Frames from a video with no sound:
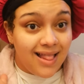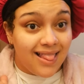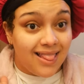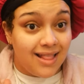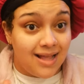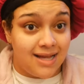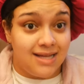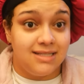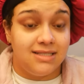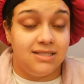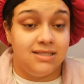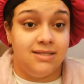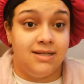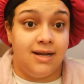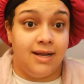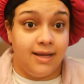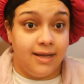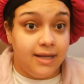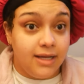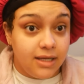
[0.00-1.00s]
Last
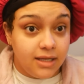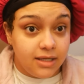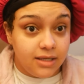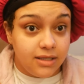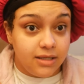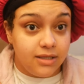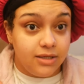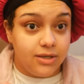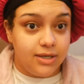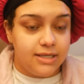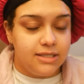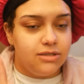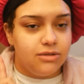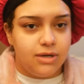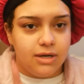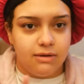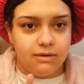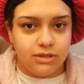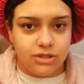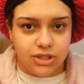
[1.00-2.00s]
night, you guys know
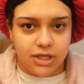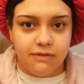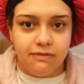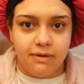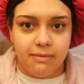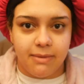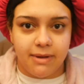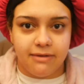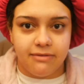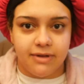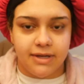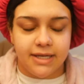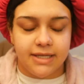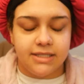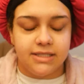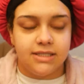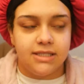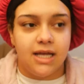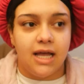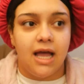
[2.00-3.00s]
how I was shaving my
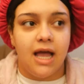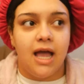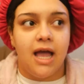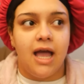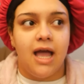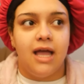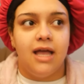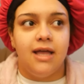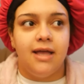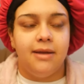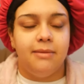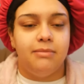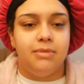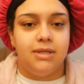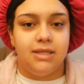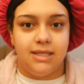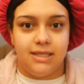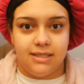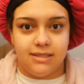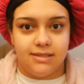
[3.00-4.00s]
face?
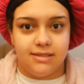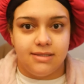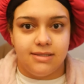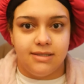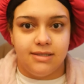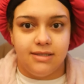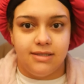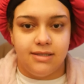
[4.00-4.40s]
Please,